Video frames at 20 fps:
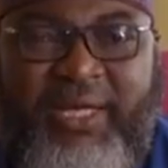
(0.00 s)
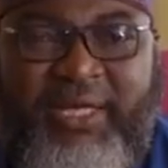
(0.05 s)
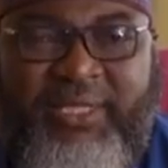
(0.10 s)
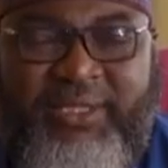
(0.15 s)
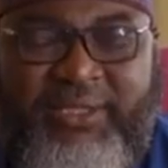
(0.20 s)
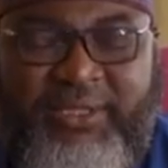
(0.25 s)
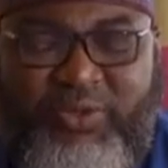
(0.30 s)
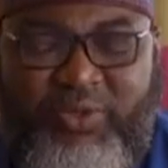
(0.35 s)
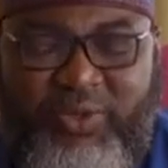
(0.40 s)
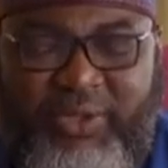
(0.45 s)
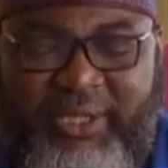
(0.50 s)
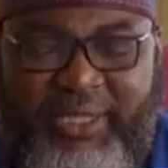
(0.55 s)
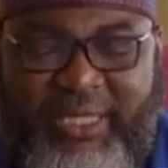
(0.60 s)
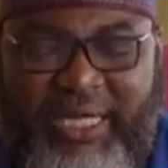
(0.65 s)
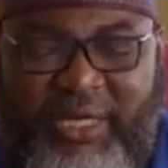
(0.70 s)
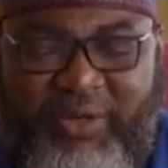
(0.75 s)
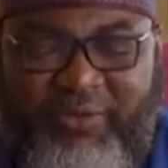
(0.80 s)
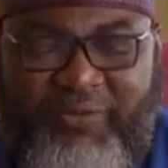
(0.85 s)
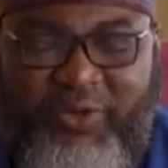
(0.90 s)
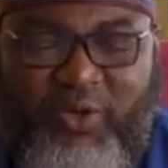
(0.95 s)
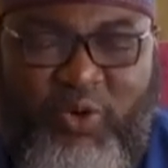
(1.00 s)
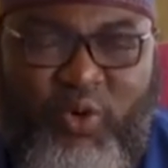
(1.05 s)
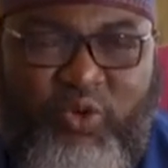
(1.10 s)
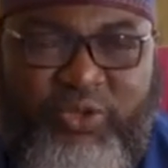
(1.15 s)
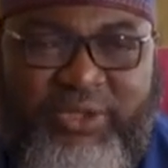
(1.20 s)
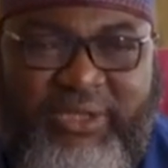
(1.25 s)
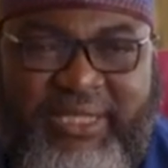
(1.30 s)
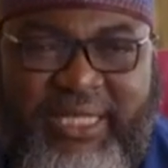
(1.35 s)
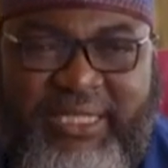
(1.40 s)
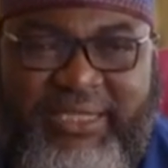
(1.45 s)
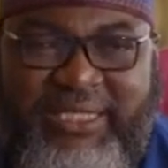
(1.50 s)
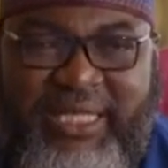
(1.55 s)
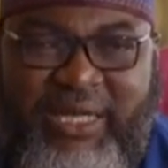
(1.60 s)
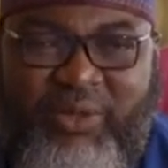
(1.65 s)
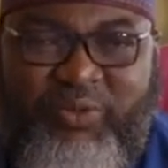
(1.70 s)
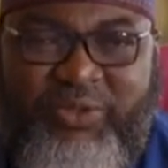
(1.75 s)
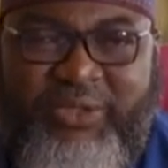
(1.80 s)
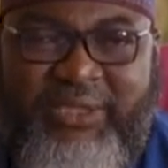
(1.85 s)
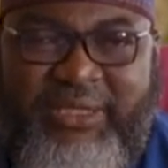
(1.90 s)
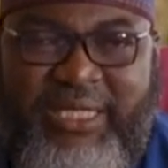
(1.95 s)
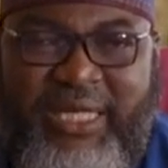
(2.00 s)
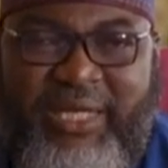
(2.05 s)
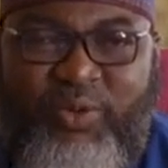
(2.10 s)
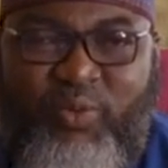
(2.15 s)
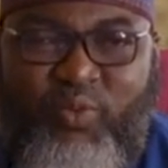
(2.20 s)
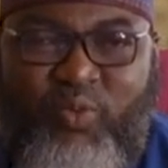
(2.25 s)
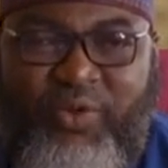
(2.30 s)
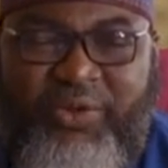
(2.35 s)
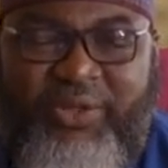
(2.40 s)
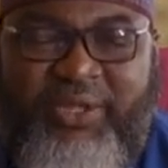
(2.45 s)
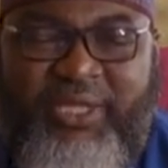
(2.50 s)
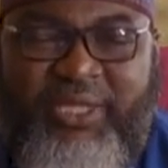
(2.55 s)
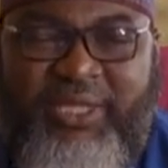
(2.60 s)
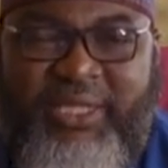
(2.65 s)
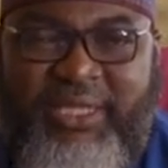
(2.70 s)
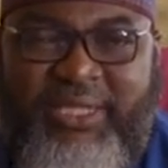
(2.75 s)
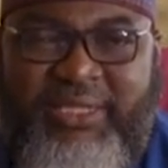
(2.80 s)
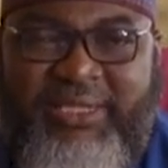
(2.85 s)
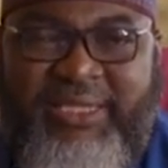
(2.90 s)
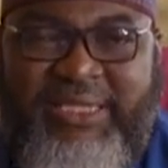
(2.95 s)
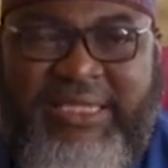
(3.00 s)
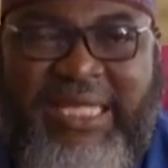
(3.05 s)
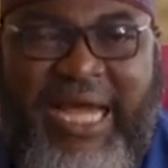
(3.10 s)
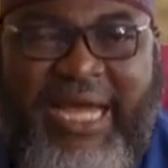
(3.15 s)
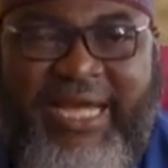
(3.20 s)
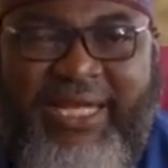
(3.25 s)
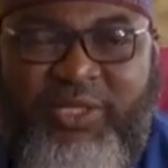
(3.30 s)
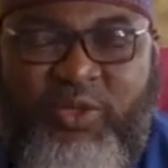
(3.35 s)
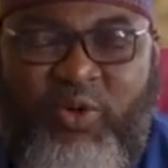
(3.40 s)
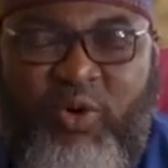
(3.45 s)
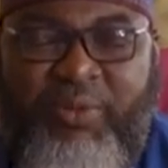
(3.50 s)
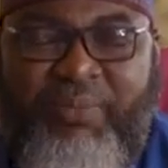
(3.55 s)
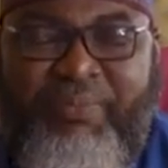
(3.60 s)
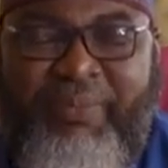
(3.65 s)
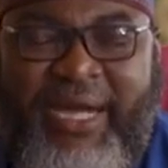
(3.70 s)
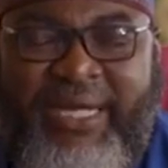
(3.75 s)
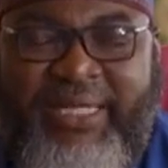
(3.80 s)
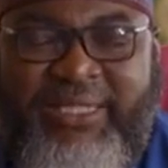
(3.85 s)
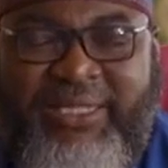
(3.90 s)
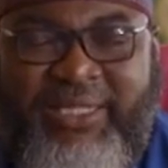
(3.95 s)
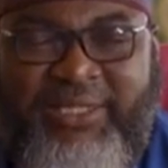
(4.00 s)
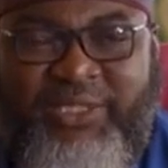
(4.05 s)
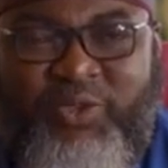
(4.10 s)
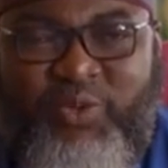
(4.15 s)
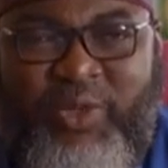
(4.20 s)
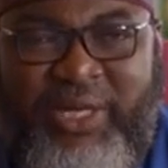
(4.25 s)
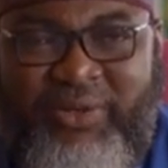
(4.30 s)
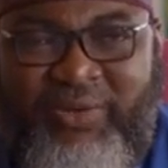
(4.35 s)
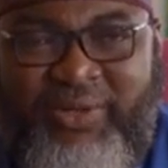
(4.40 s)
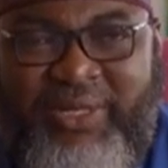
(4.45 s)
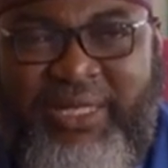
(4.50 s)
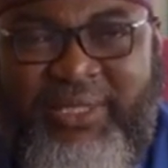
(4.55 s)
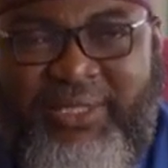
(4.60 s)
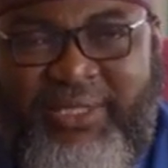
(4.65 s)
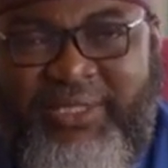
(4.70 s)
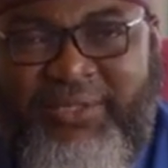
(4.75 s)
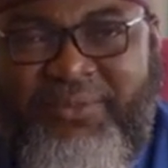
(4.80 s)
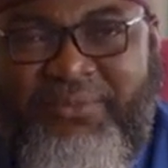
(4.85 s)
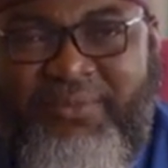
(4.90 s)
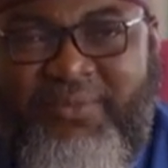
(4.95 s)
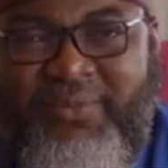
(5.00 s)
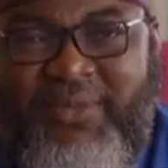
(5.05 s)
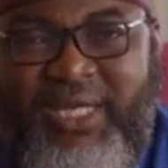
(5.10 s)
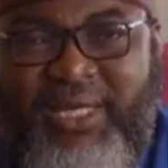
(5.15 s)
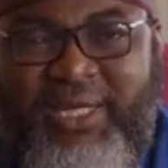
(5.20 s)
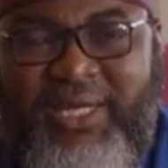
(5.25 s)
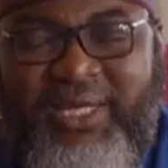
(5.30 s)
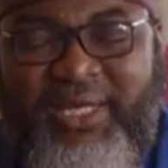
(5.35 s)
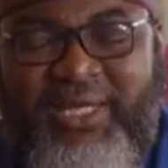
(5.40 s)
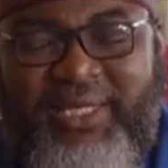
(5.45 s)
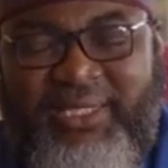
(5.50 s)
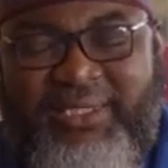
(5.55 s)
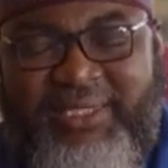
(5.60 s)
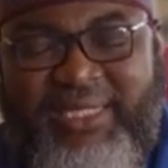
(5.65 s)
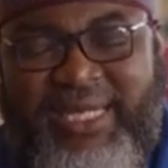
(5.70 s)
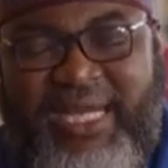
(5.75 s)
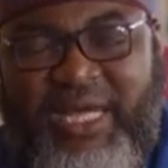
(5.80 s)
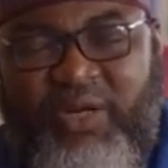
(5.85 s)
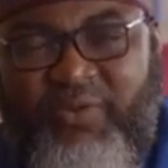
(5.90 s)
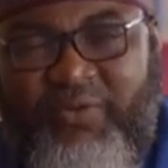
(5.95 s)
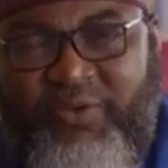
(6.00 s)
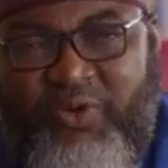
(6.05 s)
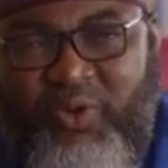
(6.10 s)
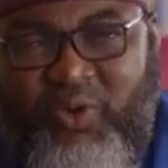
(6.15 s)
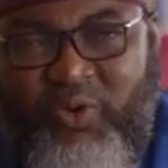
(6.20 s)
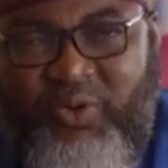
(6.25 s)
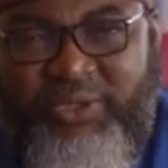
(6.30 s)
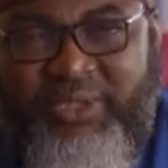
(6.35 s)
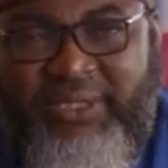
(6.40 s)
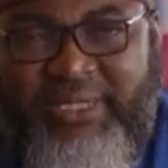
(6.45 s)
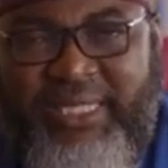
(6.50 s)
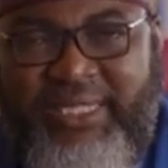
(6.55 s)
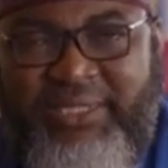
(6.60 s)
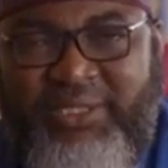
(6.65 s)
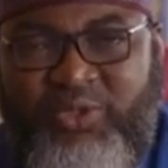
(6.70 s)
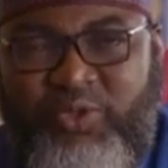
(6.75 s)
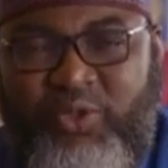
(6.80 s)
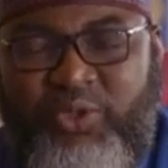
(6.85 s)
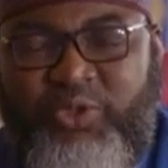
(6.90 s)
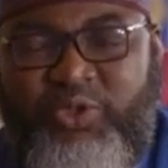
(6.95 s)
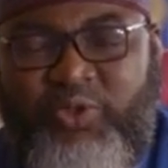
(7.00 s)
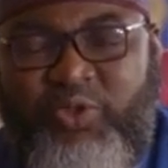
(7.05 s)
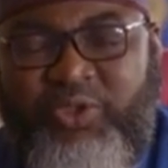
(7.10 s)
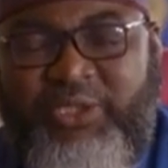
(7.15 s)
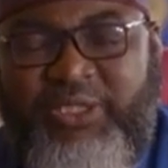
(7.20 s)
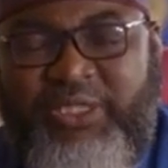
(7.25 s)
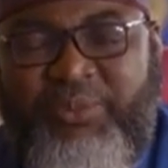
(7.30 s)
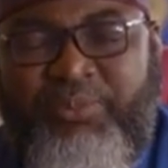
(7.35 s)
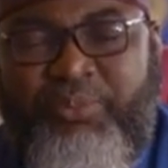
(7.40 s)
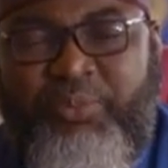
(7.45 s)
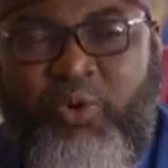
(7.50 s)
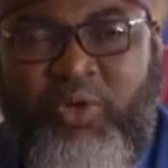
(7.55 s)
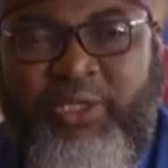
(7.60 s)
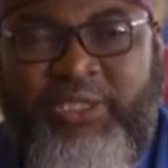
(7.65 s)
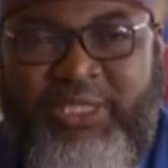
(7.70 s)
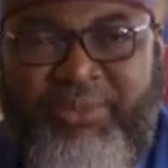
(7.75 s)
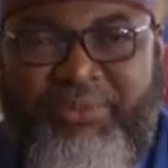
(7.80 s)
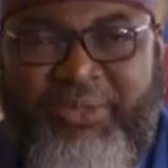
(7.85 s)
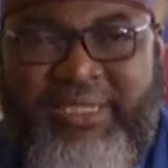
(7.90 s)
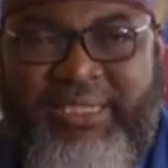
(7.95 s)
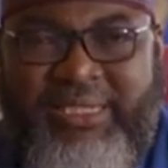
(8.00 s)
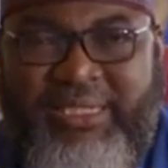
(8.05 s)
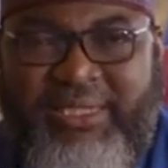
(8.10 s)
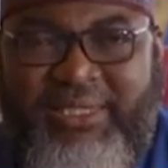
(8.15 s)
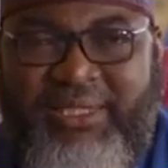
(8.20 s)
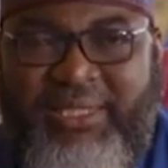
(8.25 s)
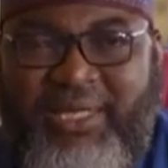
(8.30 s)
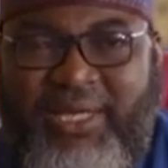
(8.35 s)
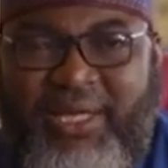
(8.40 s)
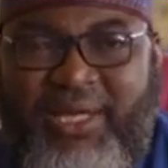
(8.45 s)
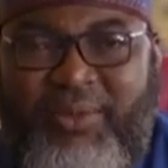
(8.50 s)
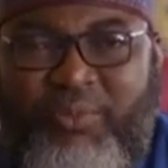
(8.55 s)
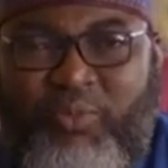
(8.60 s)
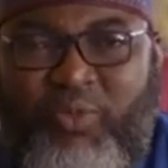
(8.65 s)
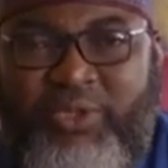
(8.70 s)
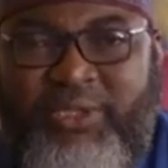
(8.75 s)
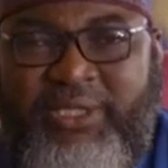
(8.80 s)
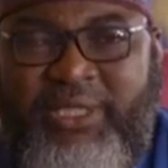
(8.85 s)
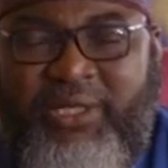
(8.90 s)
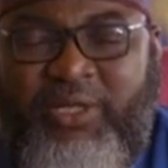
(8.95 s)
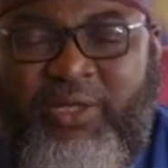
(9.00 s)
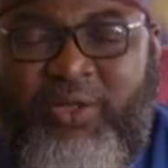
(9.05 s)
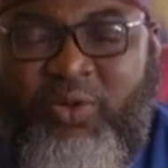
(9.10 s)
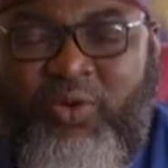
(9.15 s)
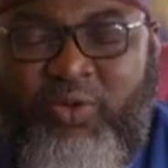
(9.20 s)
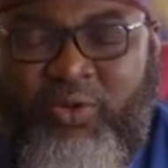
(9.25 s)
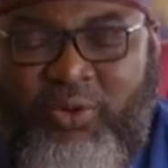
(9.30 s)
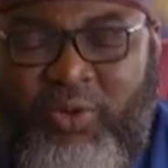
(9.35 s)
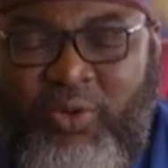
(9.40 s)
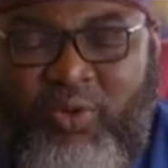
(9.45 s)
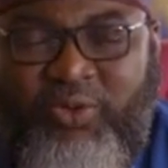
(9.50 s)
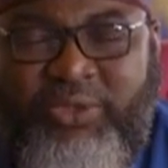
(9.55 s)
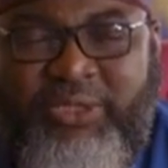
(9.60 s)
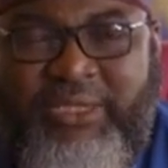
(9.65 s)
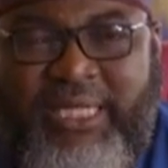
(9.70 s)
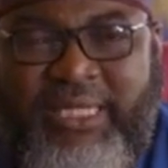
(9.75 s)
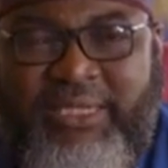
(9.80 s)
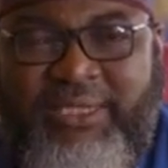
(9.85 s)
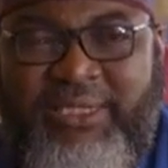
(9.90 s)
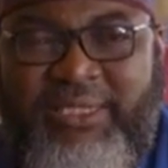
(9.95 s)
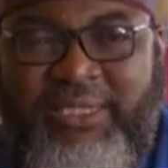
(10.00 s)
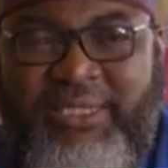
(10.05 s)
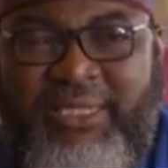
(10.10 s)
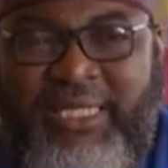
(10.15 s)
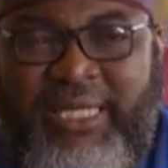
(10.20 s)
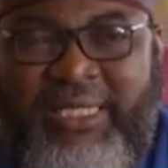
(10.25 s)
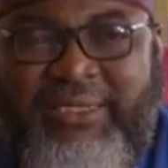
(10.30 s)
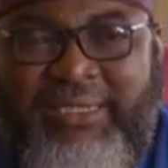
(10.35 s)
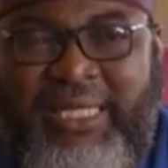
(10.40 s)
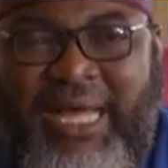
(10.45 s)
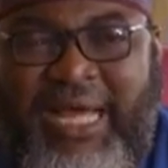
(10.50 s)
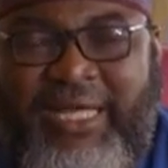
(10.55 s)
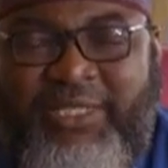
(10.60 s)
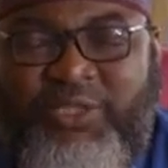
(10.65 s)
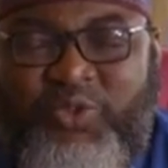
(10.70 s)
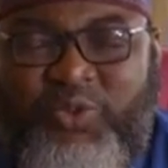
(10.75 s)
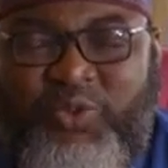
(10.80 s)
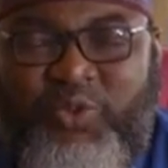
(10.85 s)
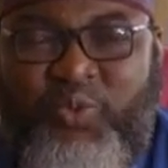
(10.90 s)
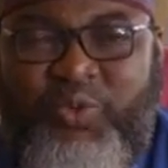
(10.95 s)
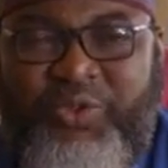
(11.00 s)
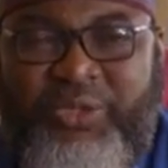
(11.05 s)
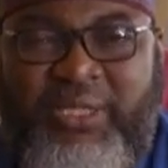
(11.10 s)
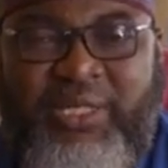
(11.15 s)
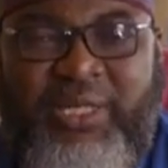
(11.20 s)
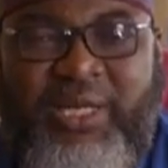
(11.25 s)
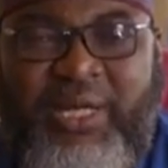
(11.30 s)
It's not the kind of closeness that we say one thing is tied or binded to another thing. It's a kind of closeness, not just in proximity, but a closeness that has to do with